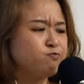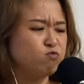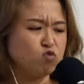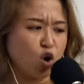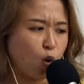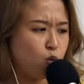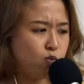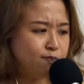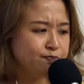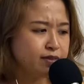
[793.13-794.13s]
no,
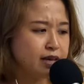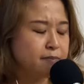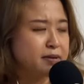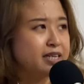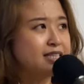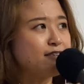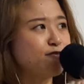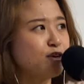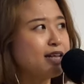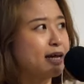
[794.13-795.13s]
because I
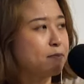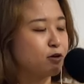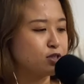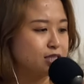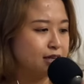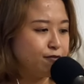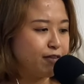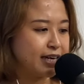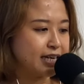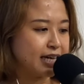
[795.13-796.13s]
feel like personal
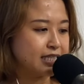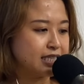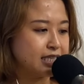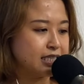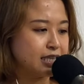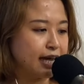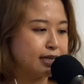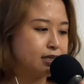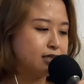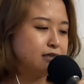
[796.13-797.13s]
finance is
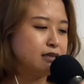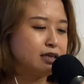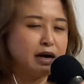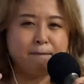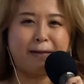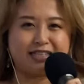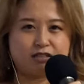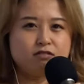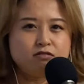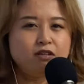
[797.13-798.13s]
like a
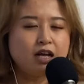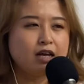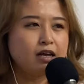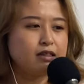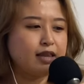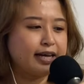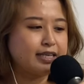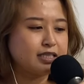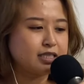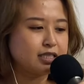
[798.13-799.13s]
muscle.
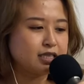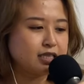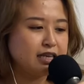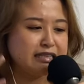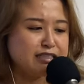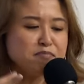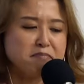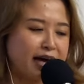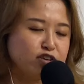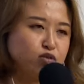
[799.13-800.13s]
Like, it doesn't
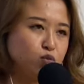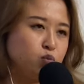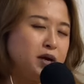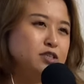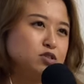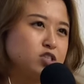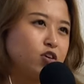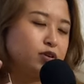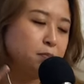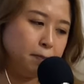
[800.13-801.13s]
matter when you
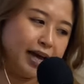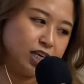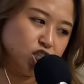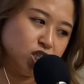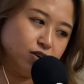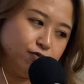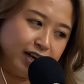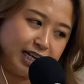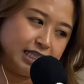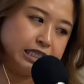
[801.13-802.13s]
start managing your
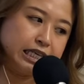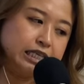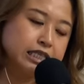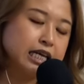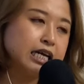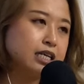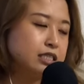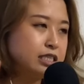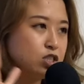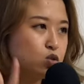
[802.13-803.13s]
finances.
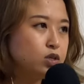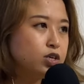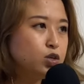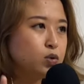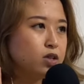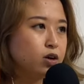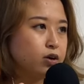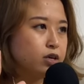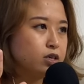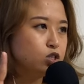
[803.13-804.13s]
The sooner you
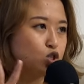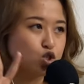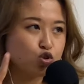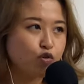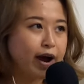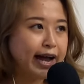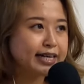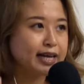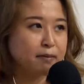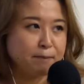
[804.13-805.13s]
learn to
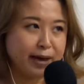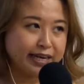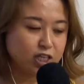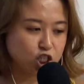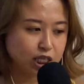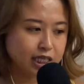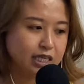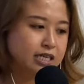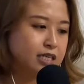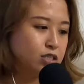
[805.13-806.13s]
track and manage it,
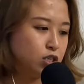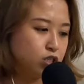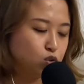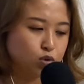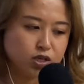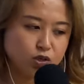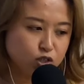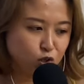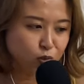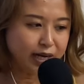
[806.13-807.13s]
the sooner you
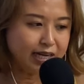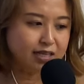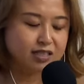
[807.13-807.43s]
do it,